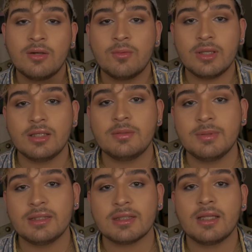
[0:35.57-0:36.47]
With this
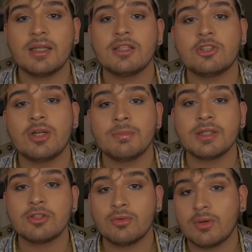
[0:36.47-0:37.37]
being said, let's jump
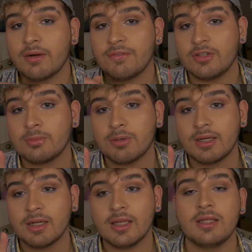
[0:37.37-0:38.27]
into what our first
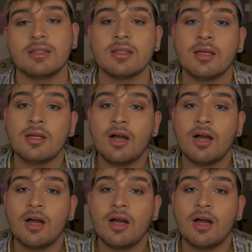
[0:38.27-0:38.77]
product is.